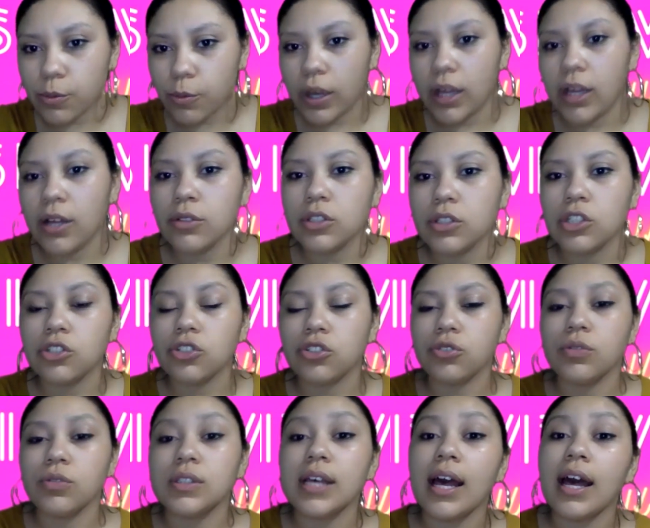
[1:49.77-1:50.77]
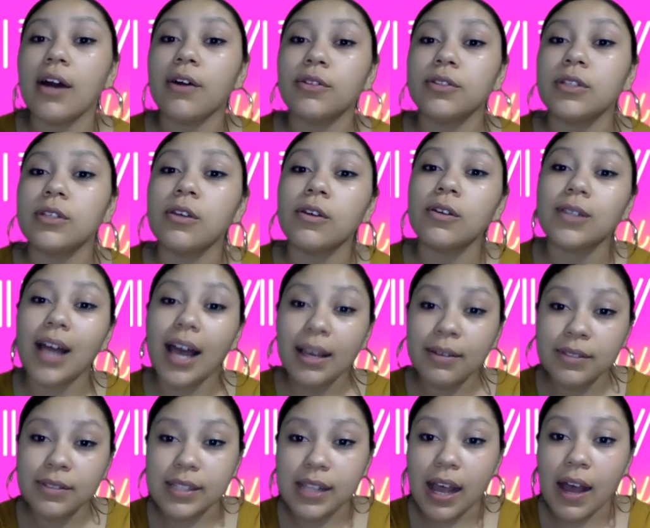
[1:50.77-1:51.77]
well to choose a healthier
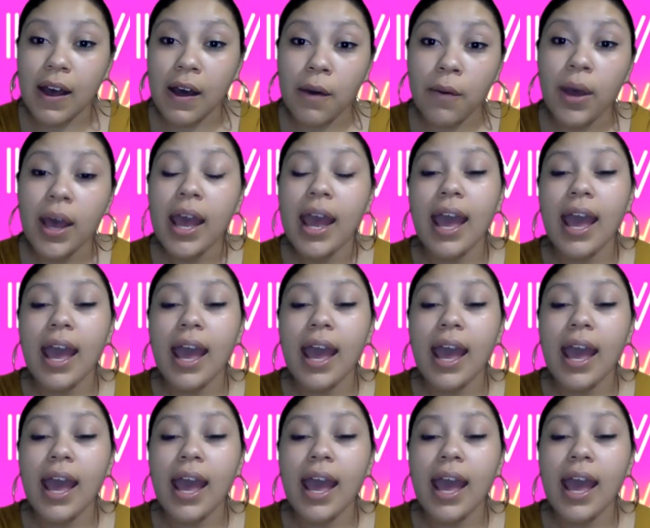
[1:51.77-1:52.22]
lifestyle.